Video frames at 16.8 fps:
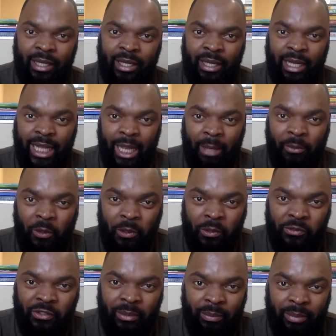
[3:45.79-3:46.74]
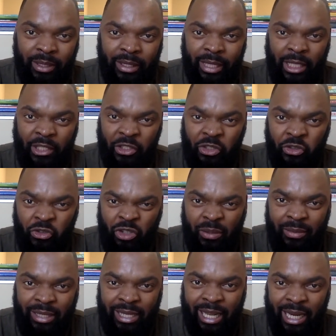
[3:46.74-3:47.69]
I am going to be
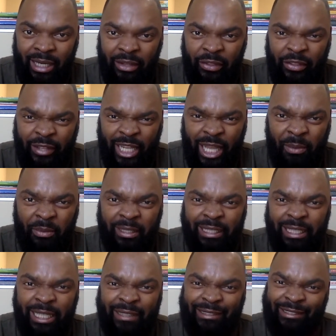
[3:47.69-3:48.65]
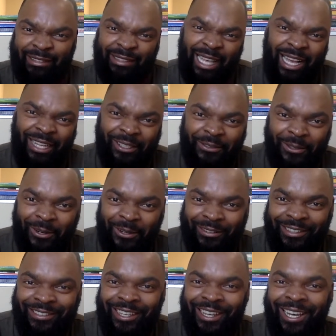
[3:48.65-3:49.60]
extremely healthy and I'm going to eat salad all the
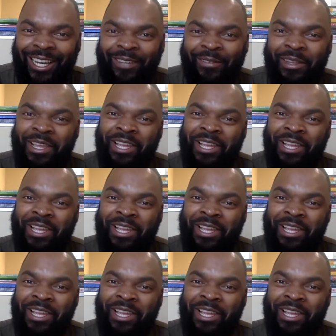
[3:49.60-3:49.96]
time